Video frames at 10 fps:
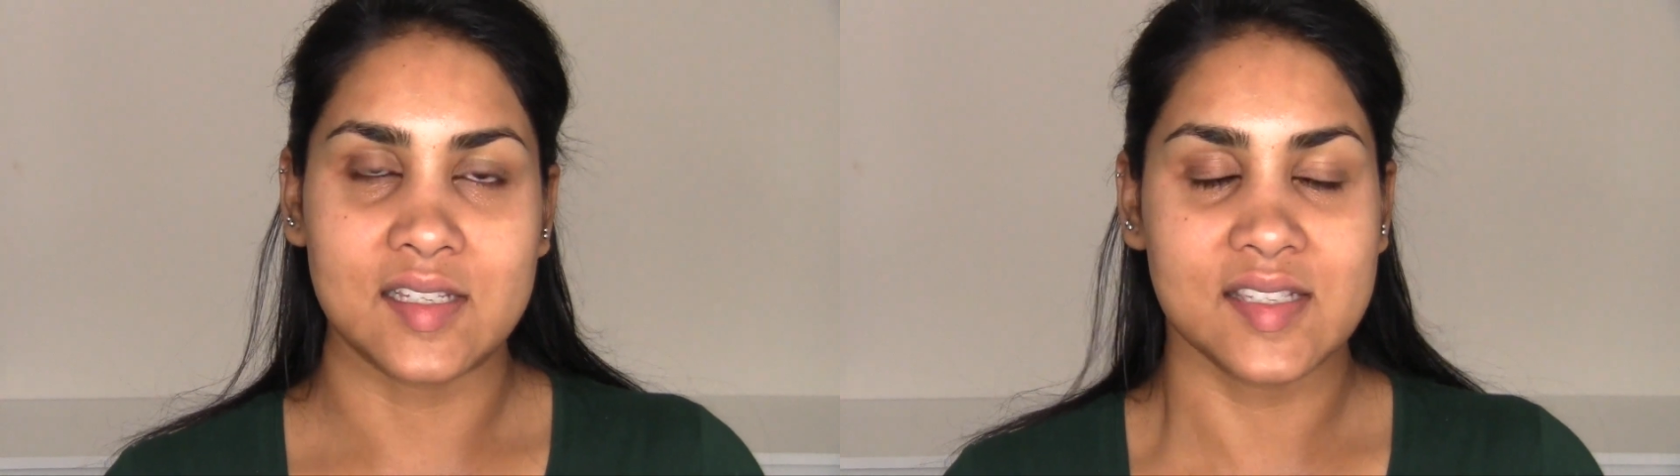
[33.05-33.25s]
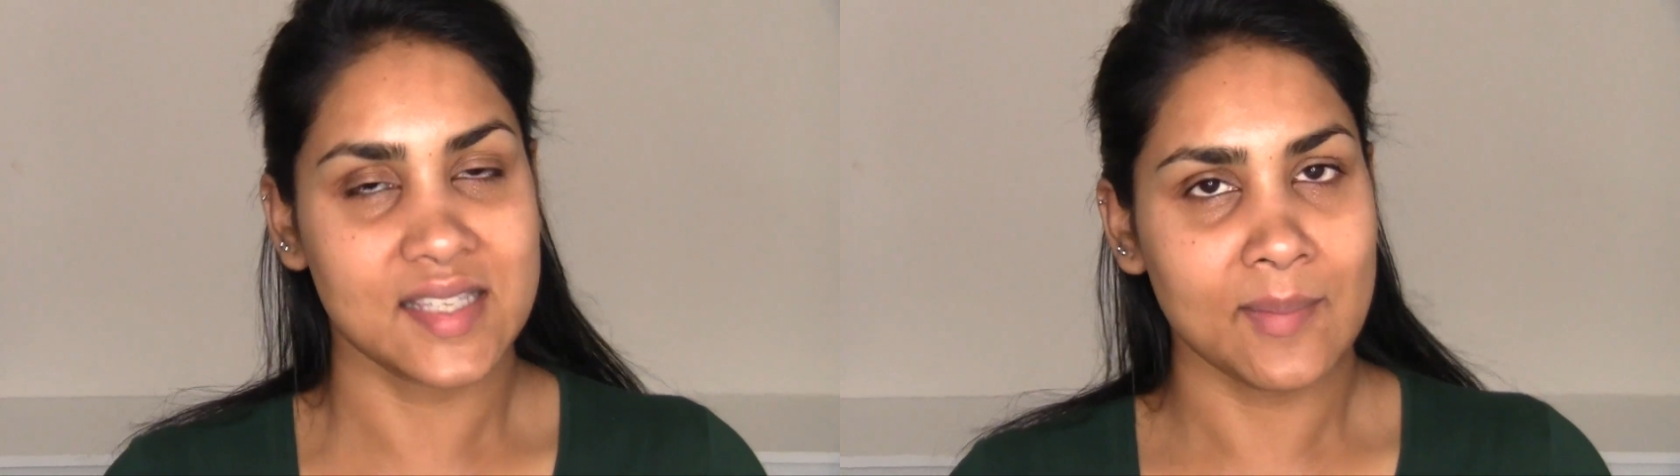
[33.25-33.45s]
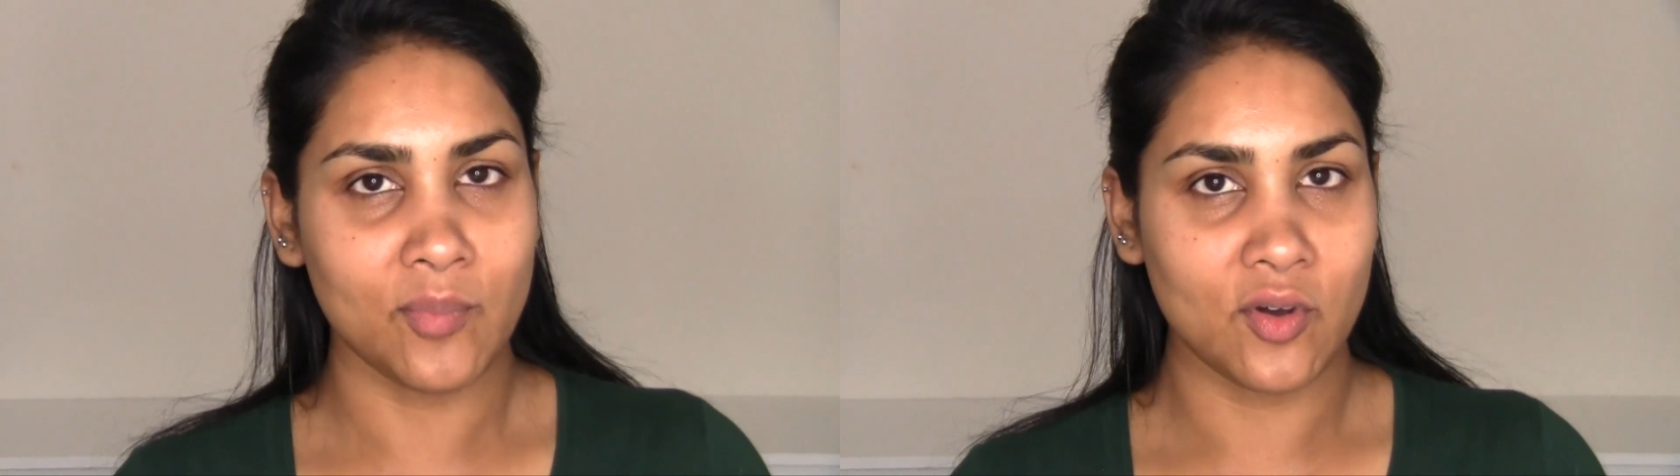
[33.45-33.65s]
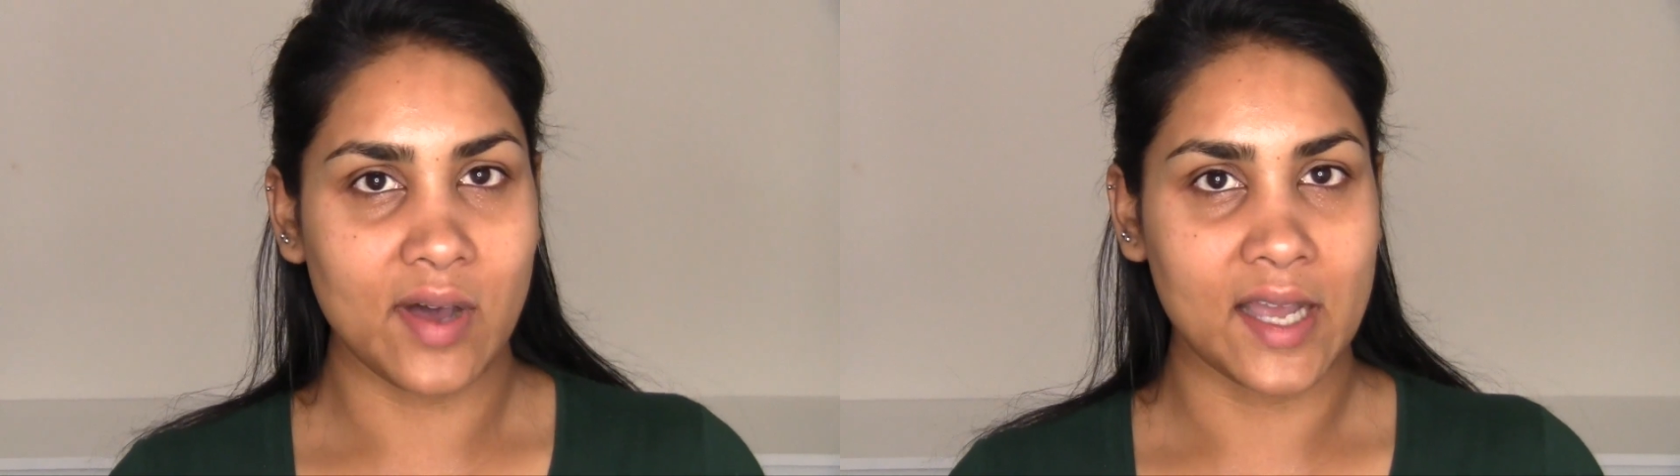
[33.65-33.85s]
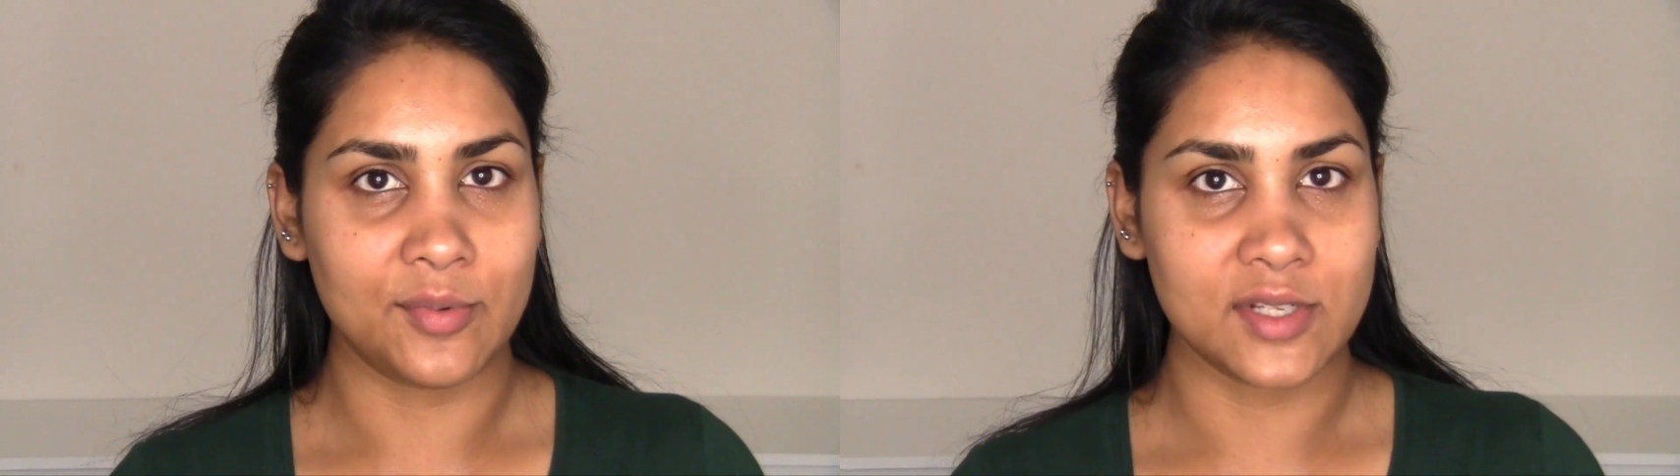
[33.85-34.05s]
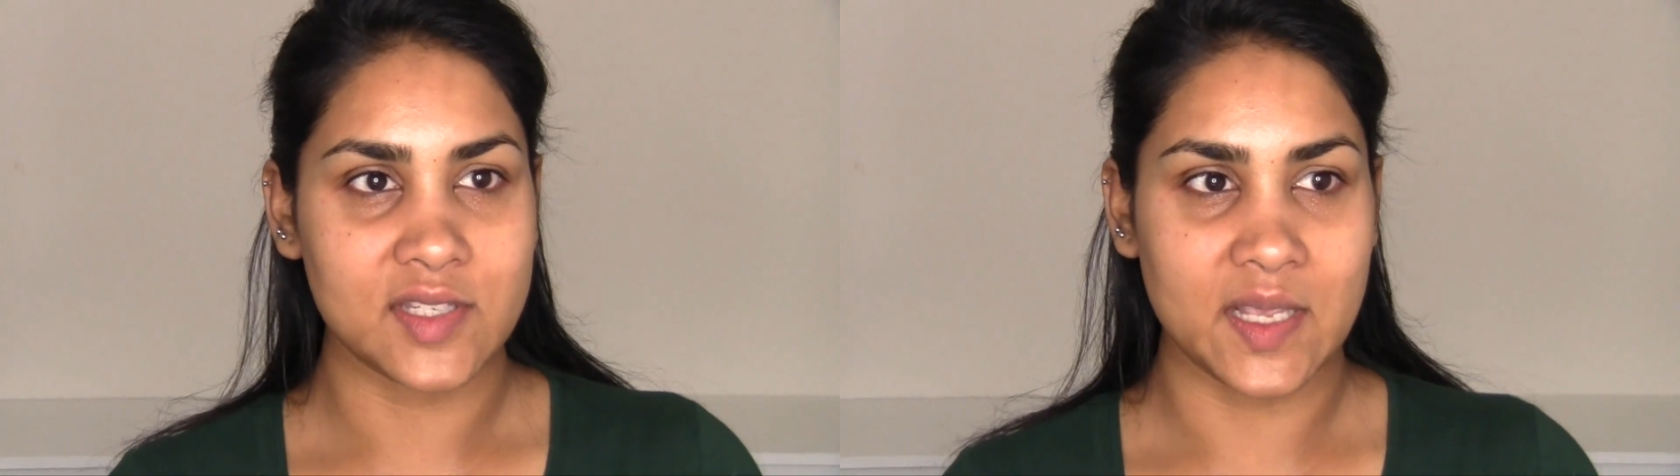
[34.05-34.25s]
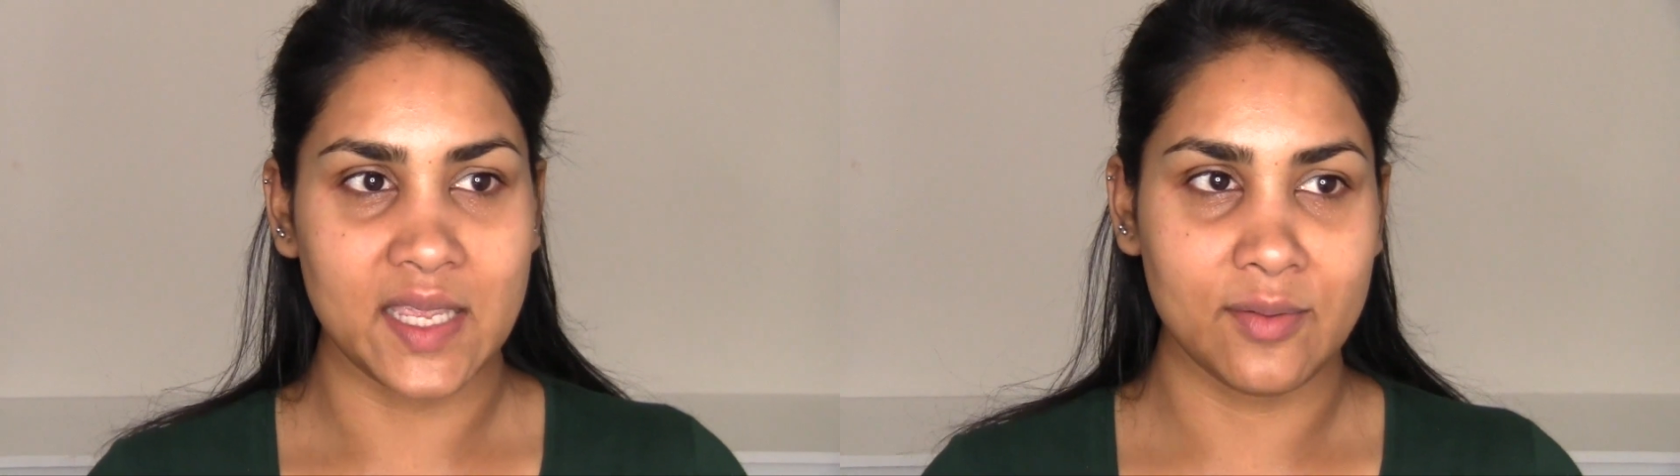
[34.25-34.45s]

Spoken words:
simple, I would say.